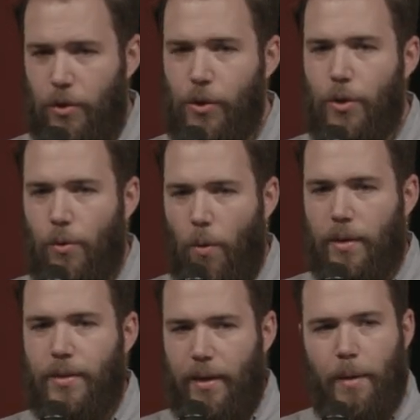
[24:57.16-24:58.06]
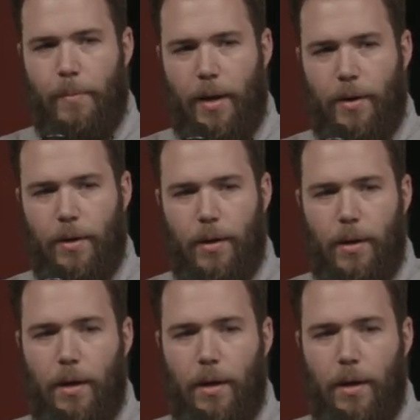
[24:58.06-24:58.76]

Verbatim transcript: Do you want to get better?